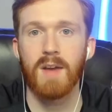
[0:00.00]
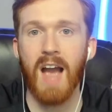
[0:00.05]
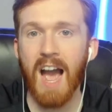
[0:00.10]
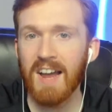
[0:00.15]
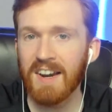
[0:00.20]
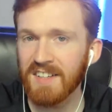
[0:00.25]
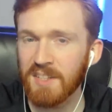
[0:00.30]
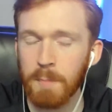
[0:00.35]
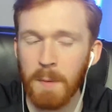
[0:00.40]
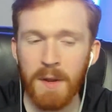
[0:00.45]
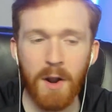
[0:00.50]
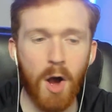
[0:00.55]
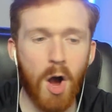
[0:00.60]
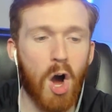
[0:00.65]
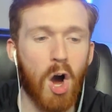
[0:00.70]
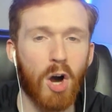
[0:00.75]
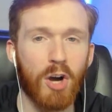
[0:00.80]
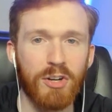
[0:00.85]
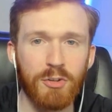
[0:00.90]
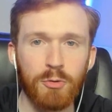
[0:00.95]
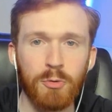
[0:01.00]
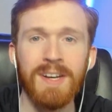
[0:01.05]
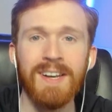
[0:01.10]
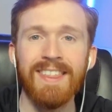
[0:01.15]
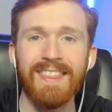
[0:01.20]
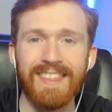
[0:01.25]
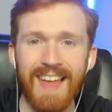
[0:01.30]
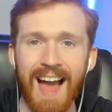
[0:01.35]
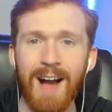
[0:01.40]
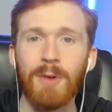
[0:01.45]
I just spent
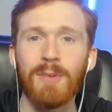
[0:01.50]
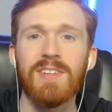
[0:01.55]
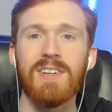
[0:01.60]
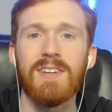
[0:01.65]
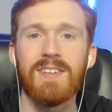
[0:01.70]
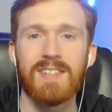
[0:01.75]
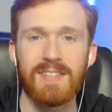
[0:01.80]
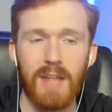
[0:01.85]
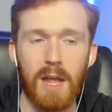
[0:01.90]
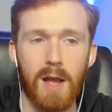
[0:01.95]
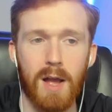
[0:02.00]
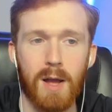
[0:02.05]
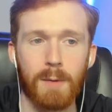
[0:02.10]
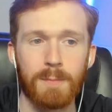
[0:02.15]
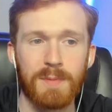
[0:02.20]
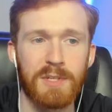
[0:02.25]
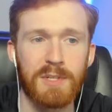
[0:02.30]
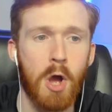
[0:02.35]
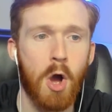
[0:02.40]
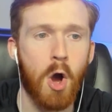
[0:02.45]
100,000 stubs